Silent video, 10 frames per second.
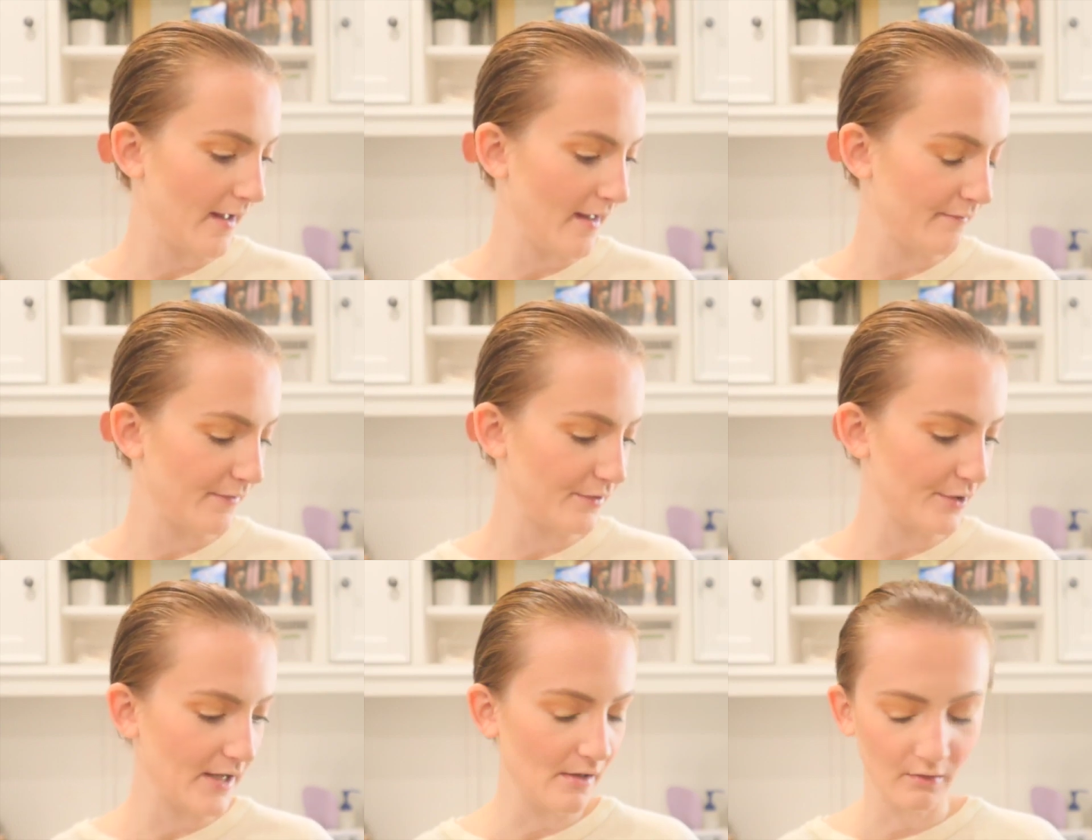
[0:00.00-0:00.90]

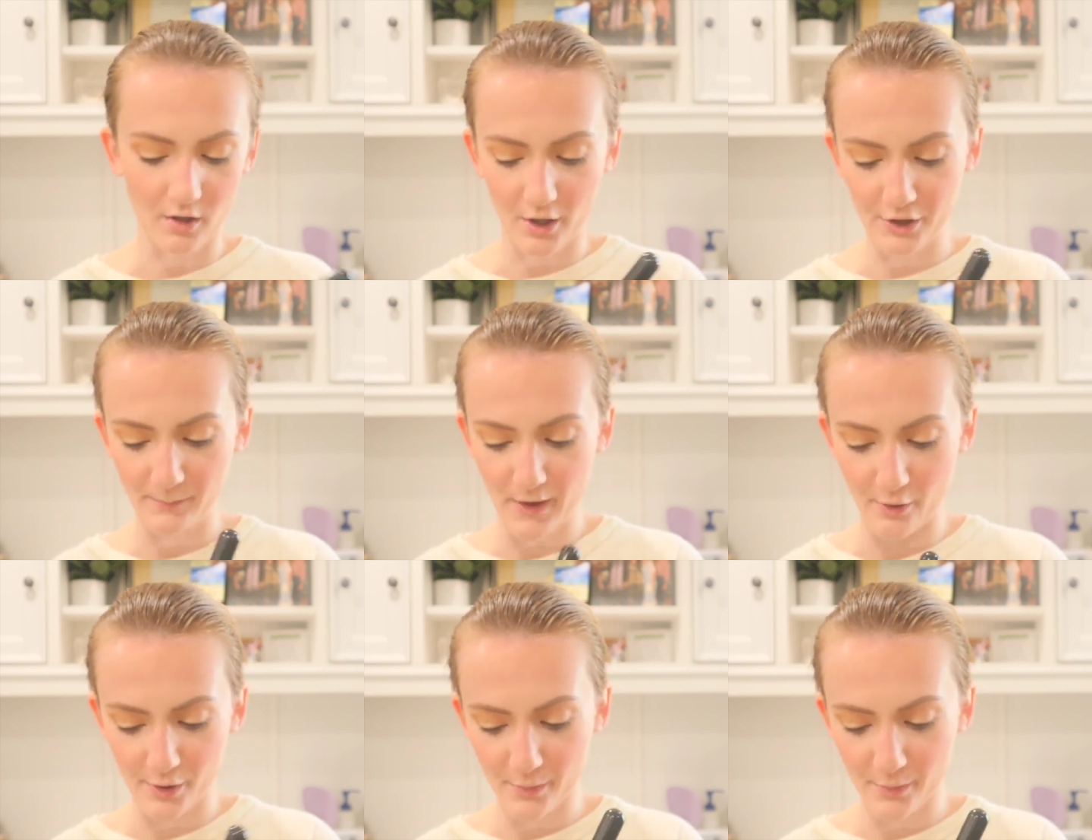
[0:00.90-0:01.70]
F30 large powder